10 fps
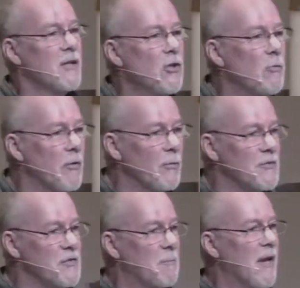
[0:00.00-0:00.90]
Hubert
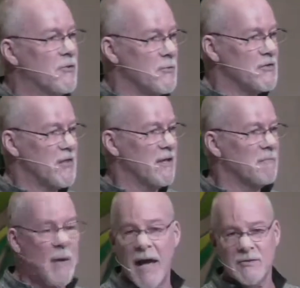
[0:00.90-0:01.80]
was the patron saint
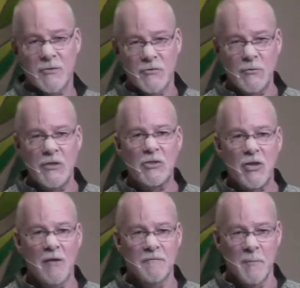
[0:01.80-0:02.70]
of pastors who teach
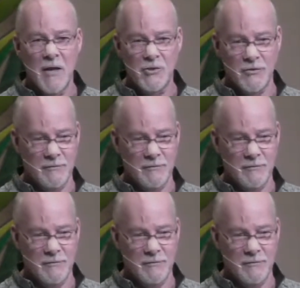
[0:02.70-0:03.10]
confirmation.